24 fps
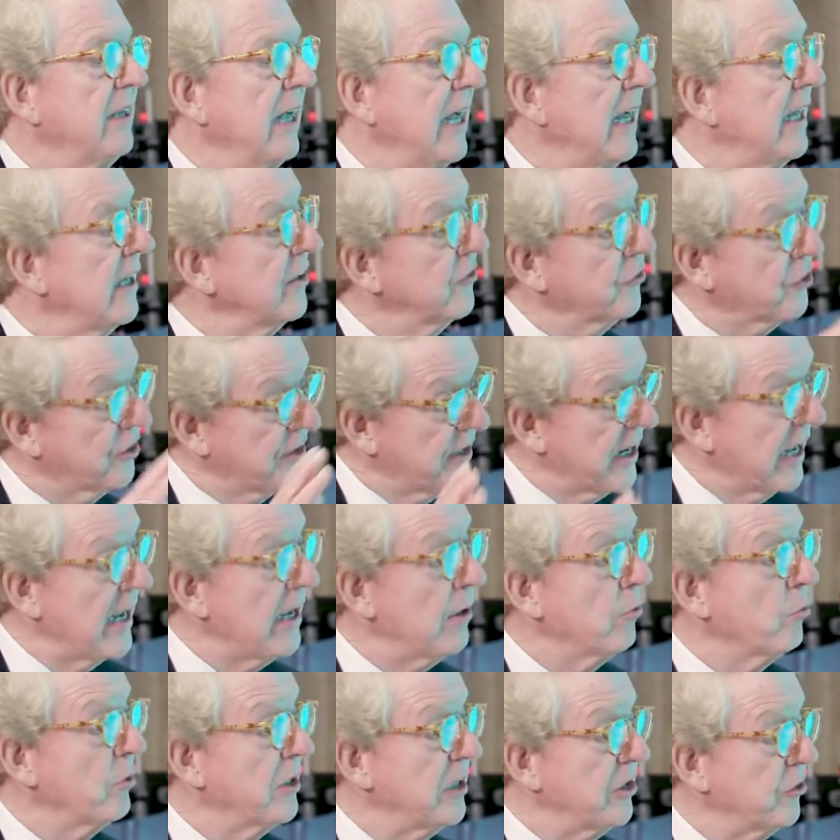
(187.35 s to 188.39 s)
And
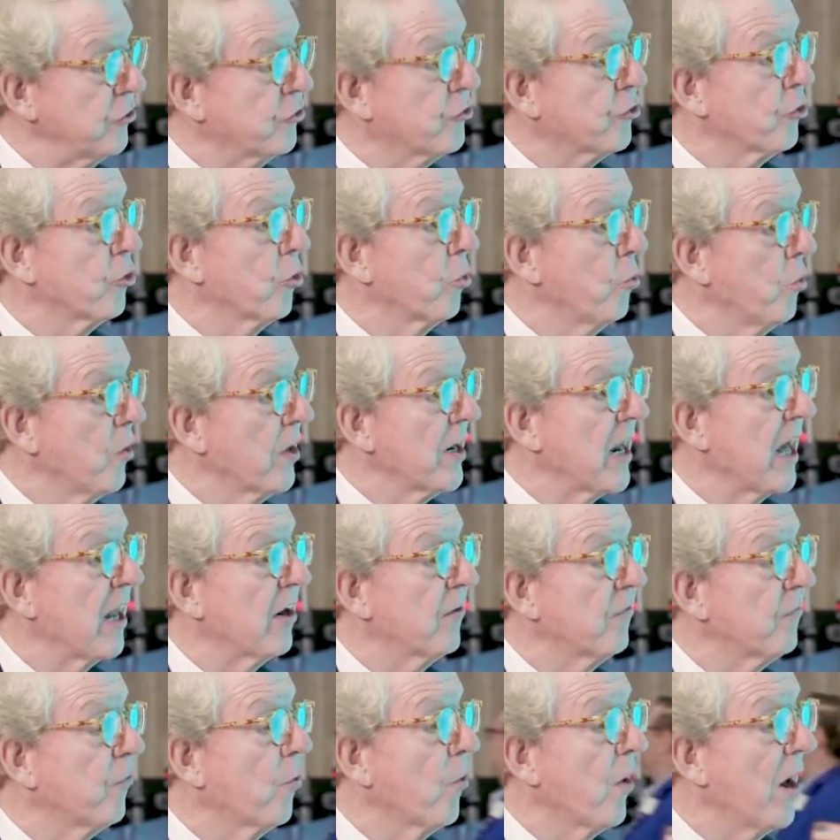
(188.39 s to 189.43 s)
today we insure 1 out
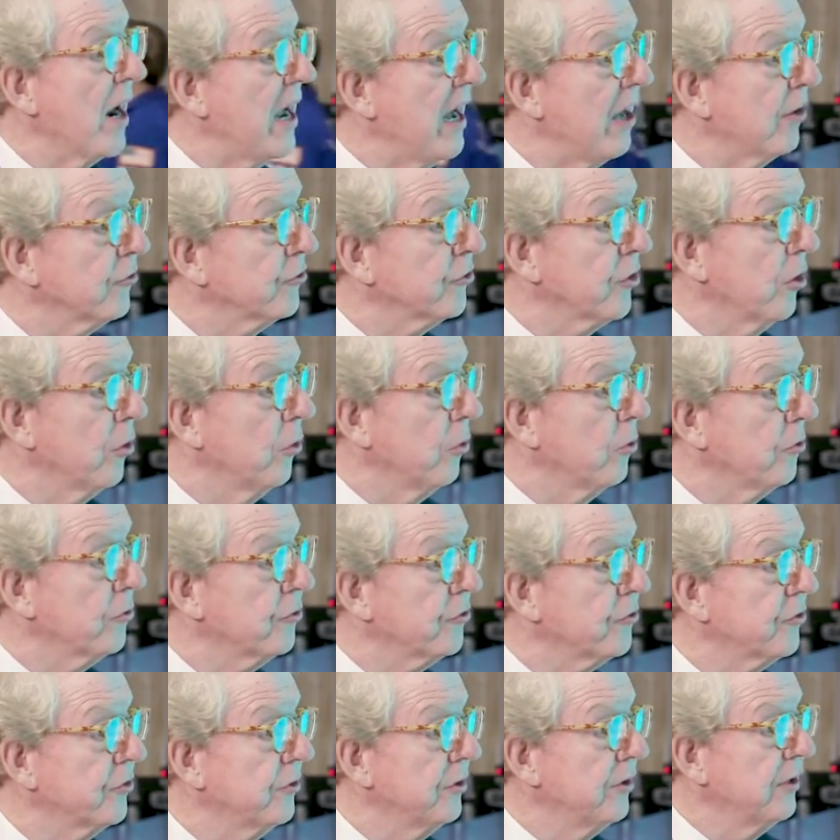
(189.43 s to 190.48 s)
of 4
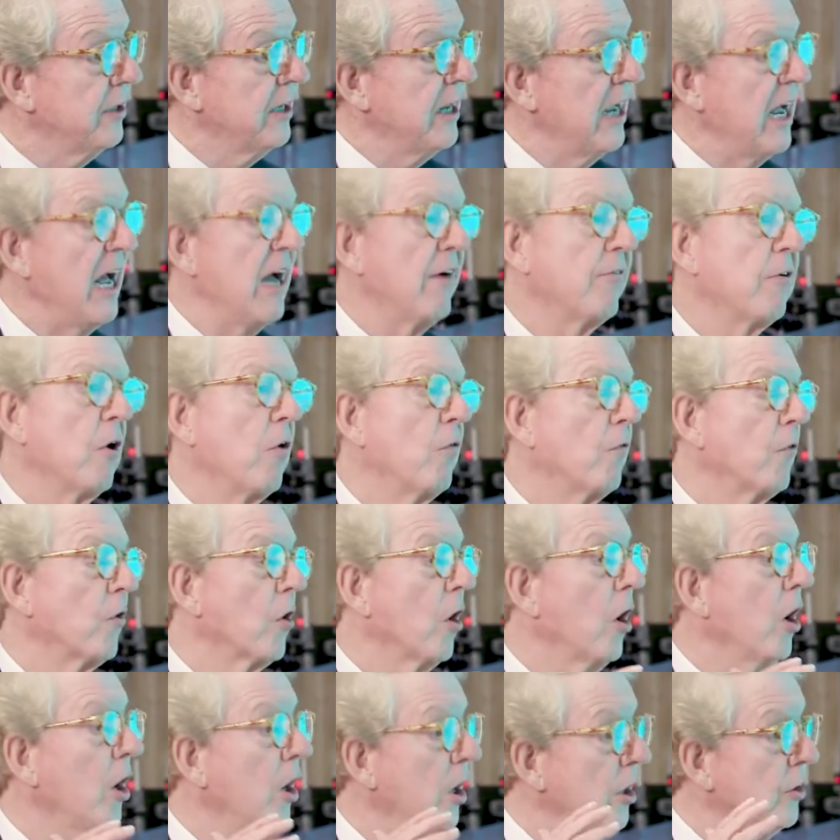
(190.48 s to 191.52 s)
households, have over
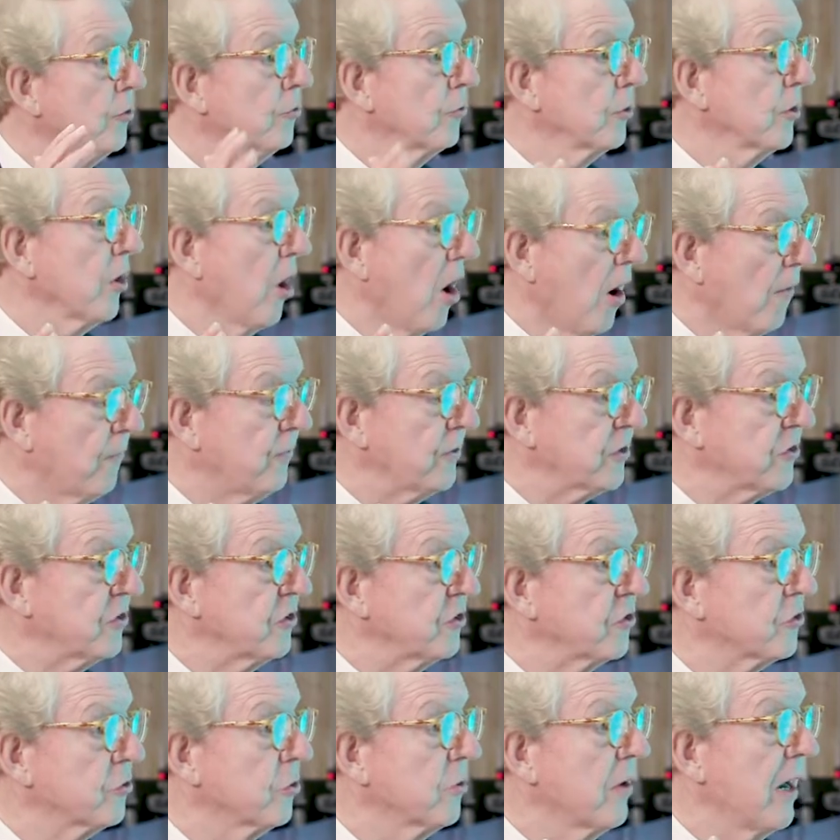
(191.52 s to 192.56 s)
100
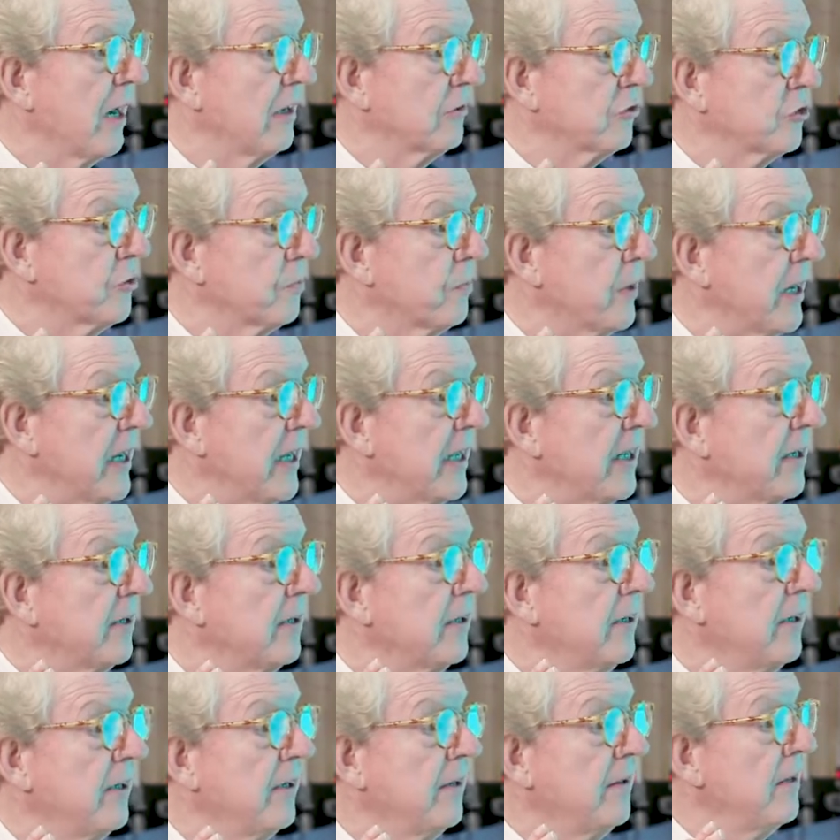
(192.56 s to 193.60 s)
offices throughout Japan,
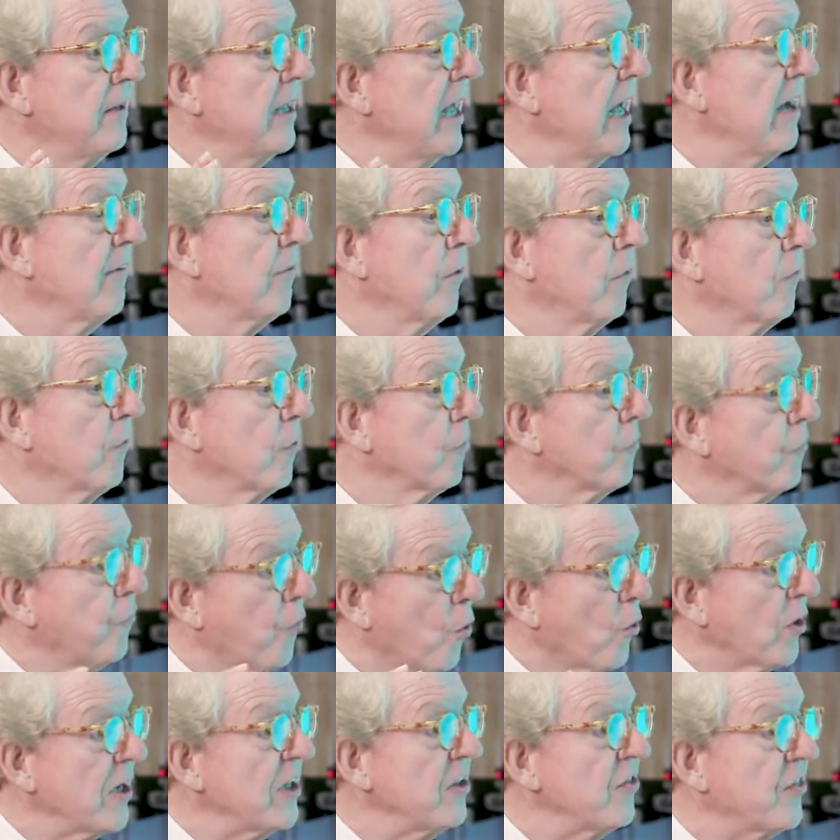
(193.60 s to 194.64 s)
have over
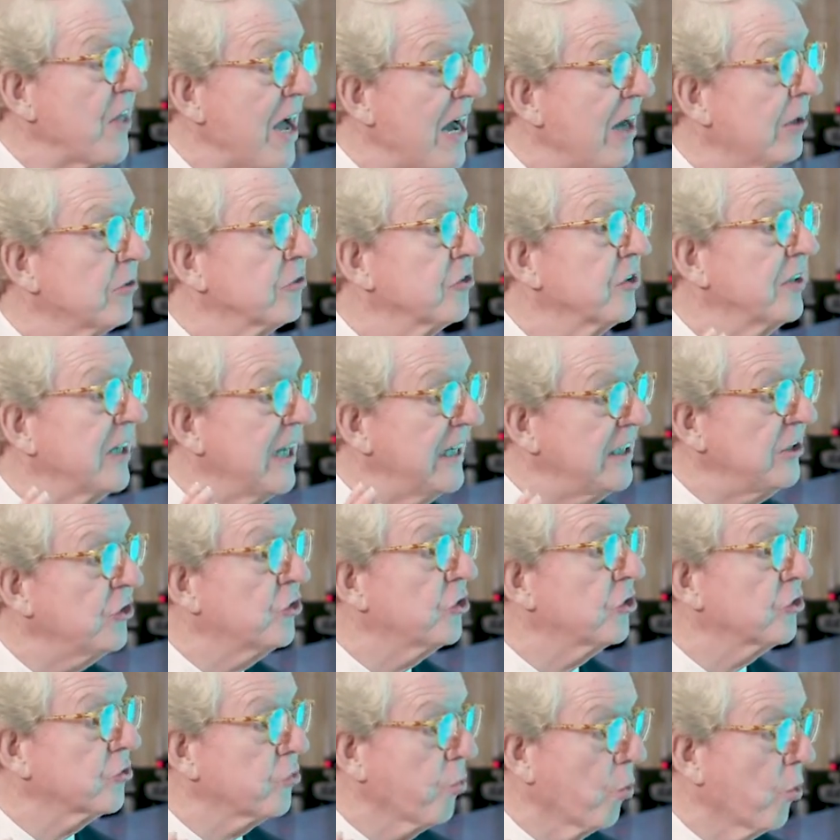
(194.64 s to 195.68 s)
40,000
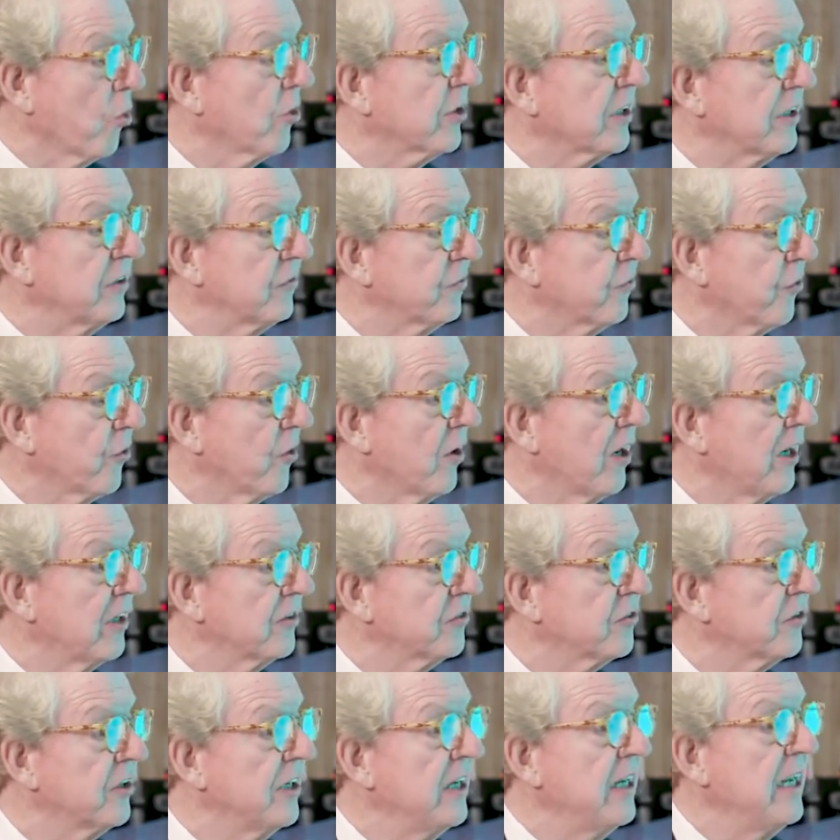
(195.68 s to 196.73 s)
agents working for
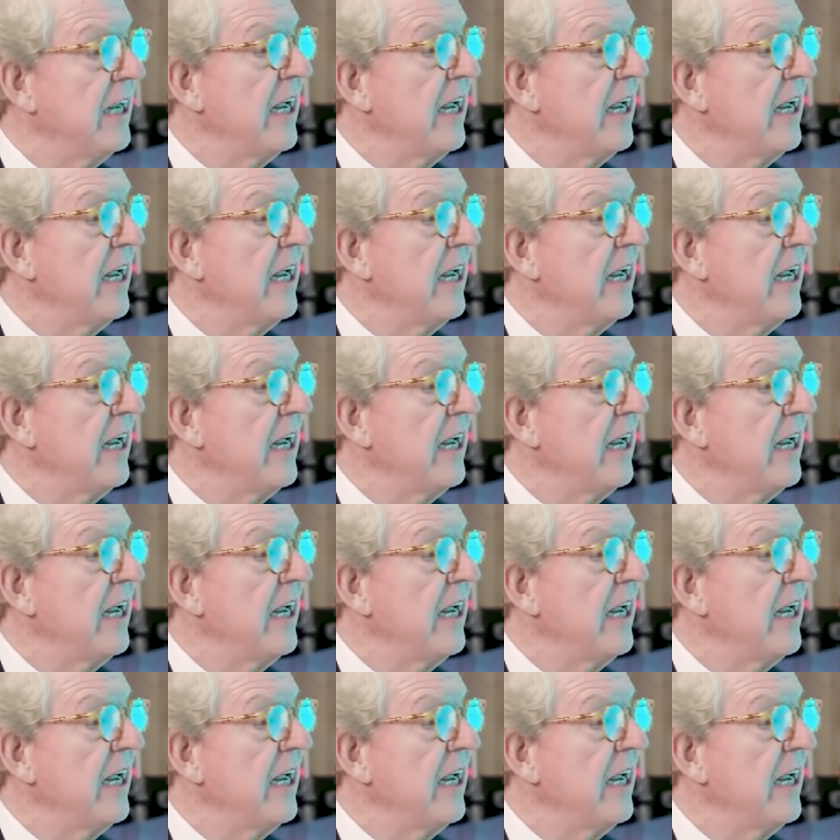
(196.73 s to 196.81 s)
us.